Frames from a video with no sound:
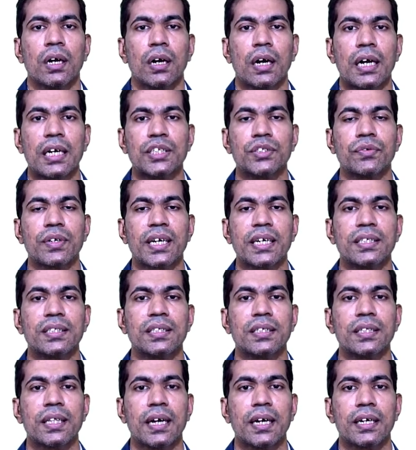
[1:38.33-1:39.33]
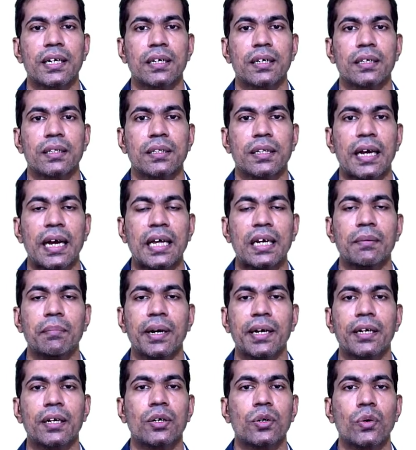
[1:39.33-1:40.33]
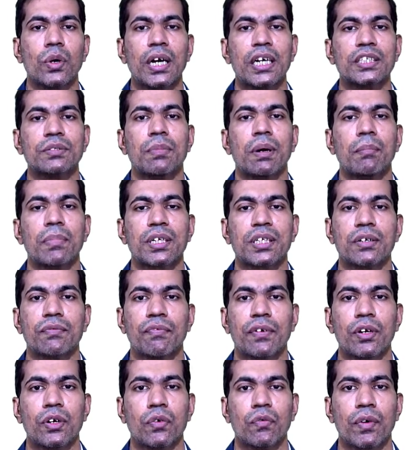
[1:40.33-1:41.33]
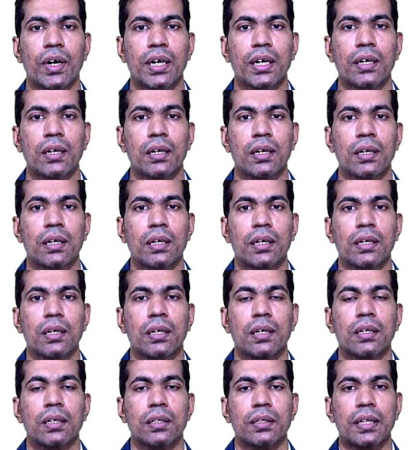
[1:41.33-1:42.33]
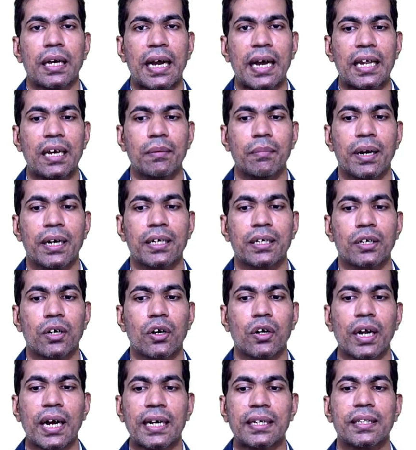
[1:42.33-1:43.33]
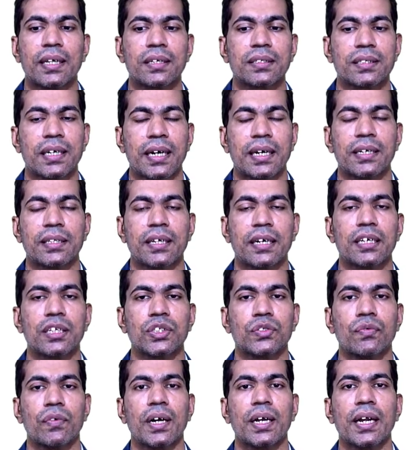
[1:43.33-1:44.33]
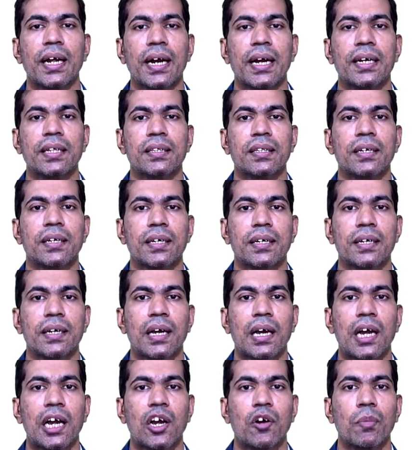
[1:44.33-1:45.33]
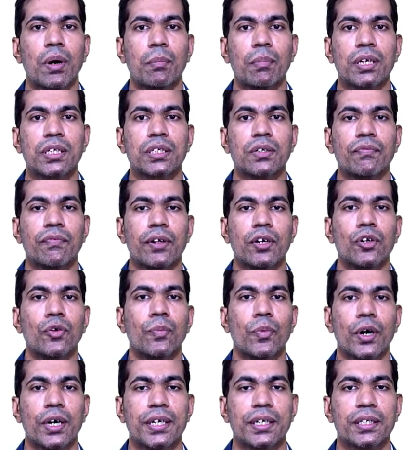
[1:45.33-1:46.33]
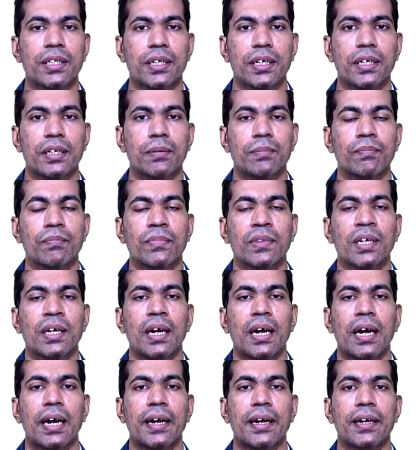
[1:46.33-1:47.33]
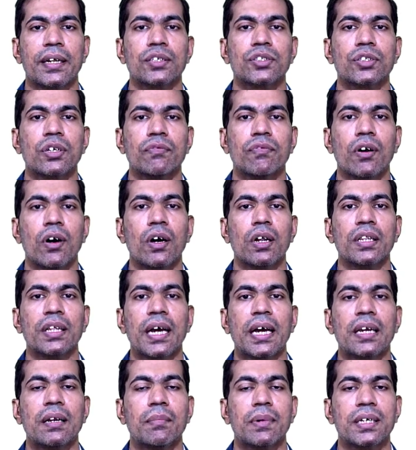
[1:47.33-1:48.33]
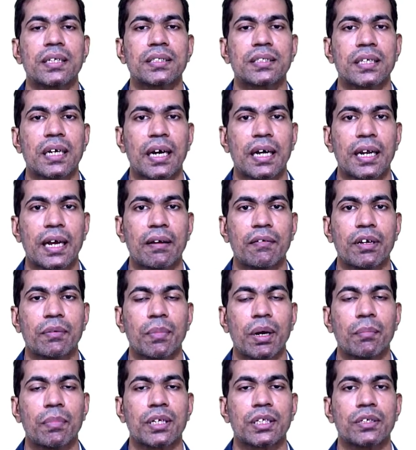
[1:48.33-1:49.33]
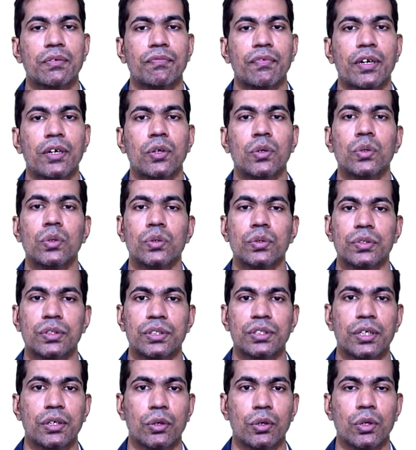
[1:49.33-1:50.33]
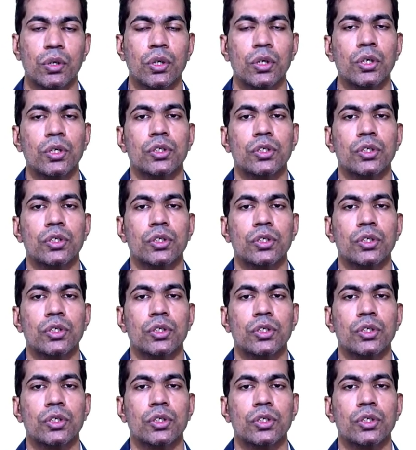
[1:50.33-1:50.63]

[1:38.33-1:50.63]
As we can see that the element 2 has membership value 1. The element on either side, that is 1 and 3, have membership value 0.3, and rest of all the elements are having membership value 0.